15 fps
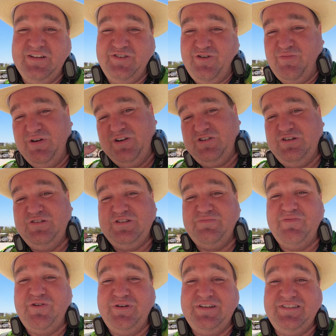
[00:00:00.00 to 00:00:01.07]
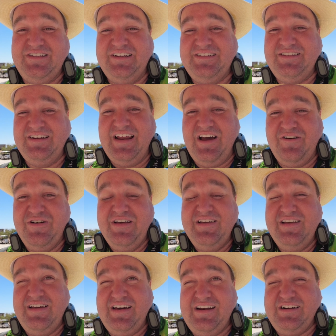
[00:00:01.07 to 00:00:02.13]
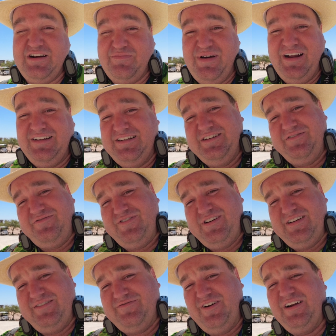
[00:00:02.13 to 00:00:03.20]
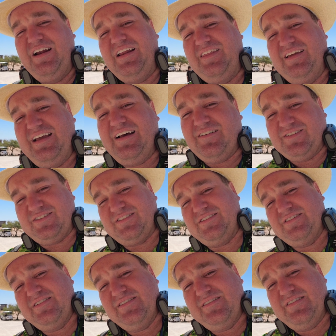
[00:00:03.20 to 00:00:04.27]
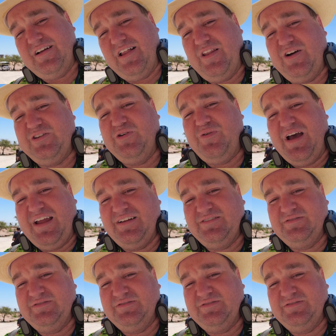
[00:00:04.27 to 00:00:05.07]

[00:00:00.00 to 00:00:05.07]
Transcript: So I'm gonna shoot some 360 now, and I'll come back to you if I find anything else along the way.